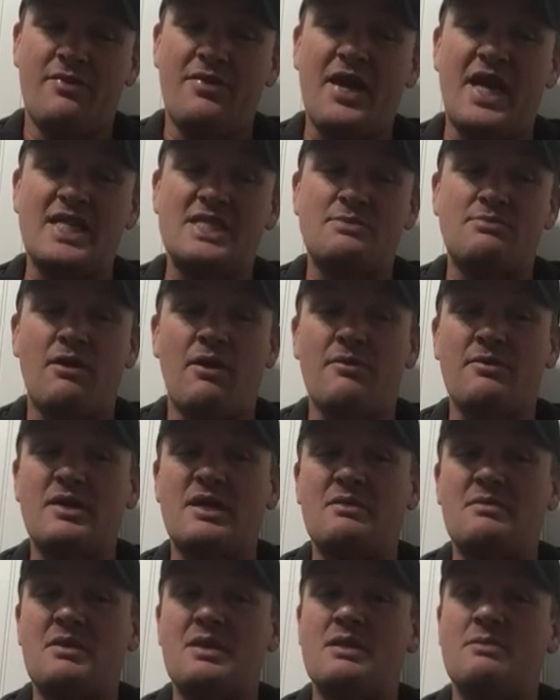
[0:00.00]
that's probably
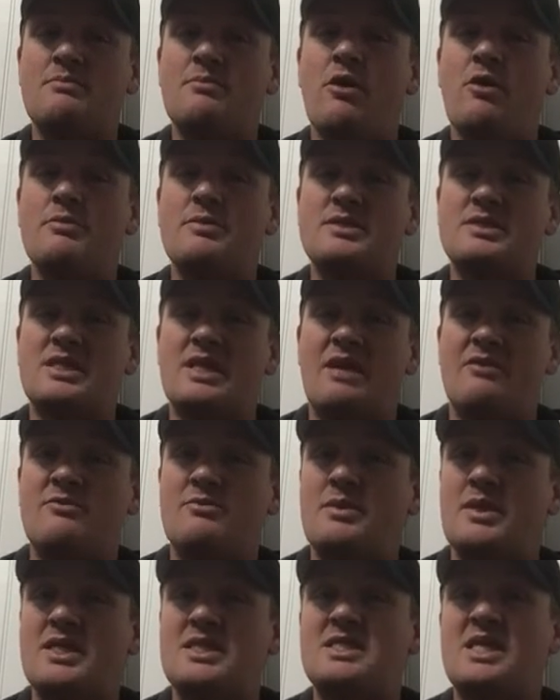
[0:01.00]
going to be the moment that
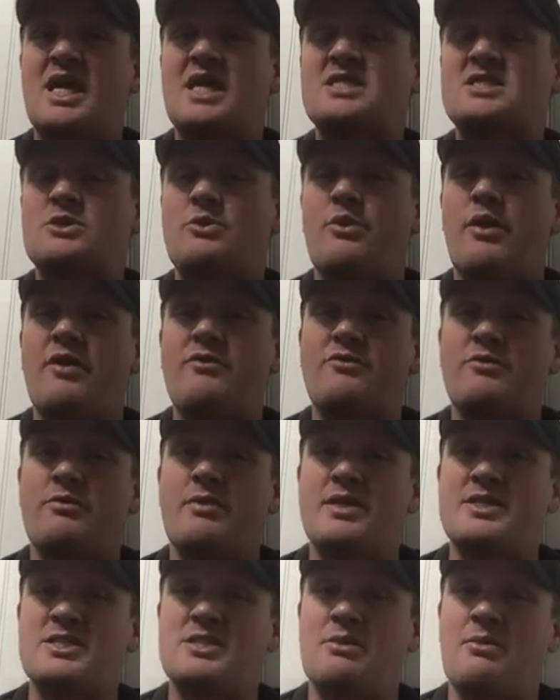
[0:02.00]
everybody takes away
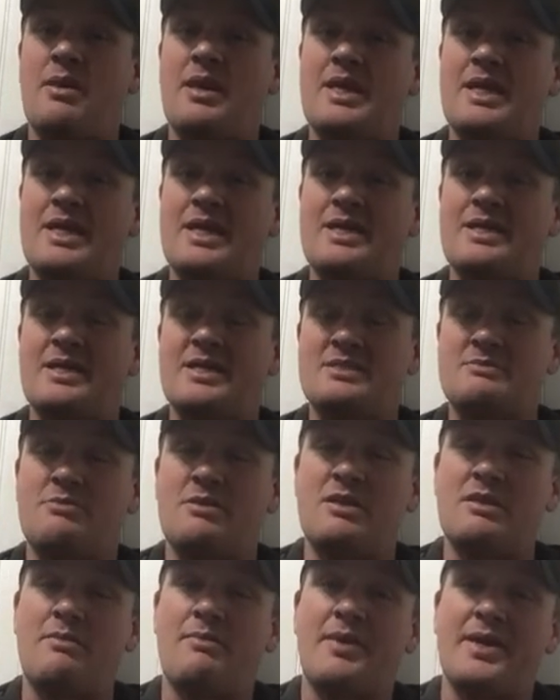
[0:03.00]
from WrestleMania as
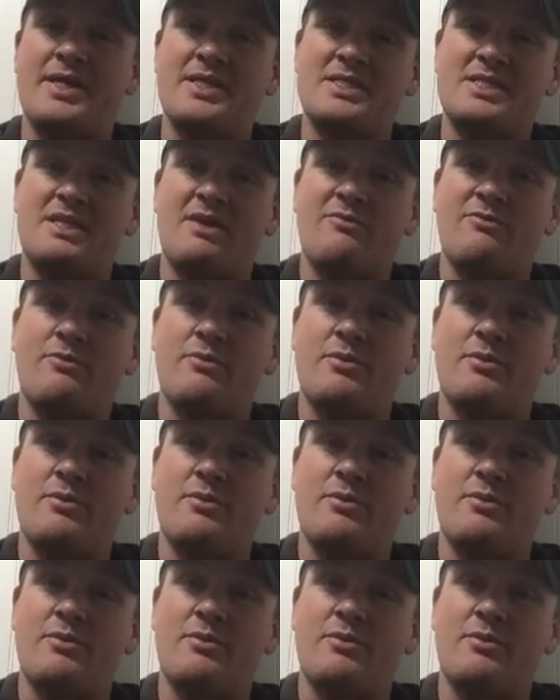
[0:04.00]
being the biggest thing